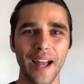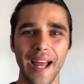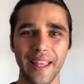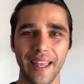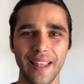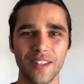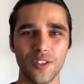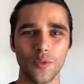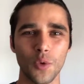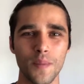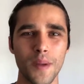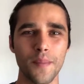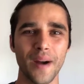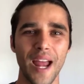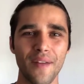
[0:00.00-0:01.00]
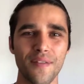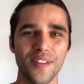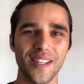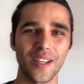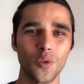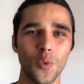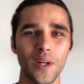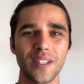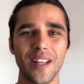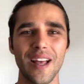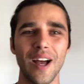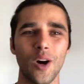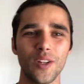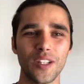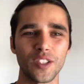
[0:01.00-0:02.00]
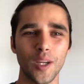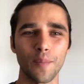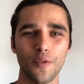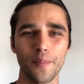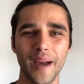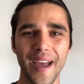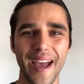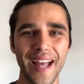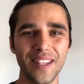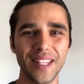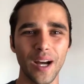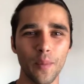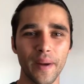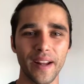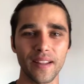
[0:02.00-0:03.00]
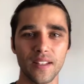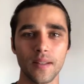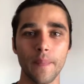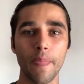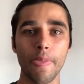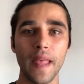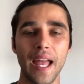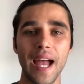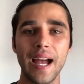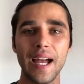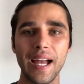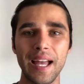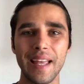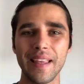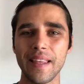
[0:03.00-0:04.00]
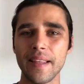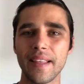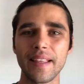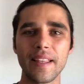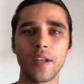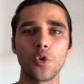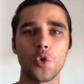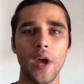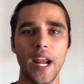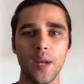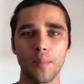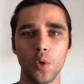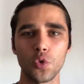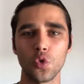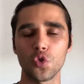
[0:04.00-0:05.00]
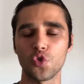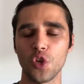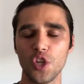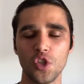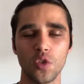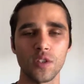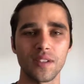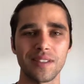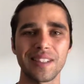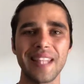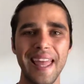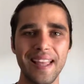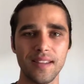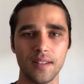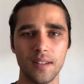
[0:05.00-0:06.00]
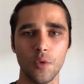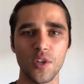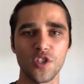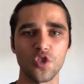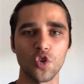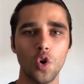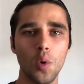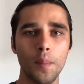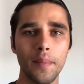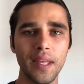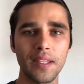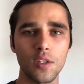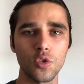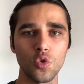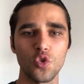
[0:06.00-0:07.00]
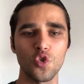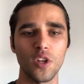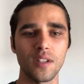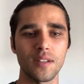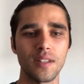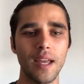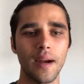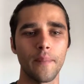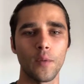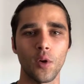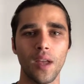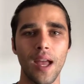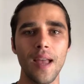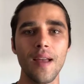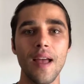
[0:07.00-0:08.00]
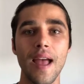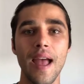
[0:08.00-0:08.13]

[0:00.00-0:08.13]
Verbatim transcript: I can't remember every single one on the top of my head now, but it's incredible, nutritious, dense. There is so many nutrients there, okay?